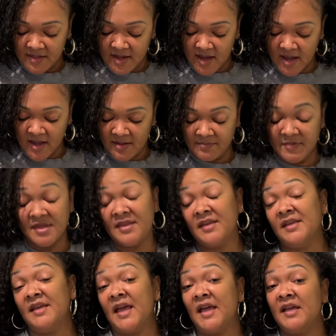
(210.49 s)

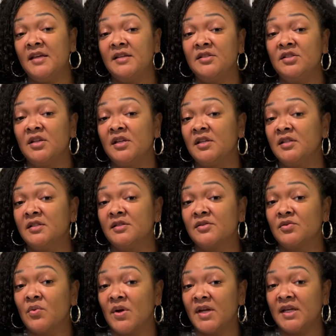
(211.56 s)
The gauge is
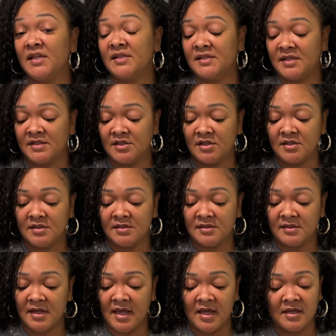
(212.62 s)
20
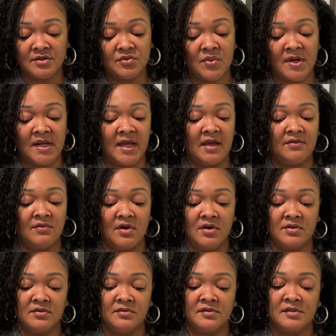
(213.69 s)
stitches and 28
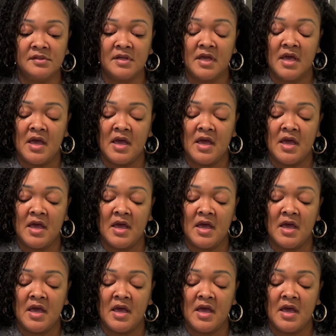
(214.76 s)
rows.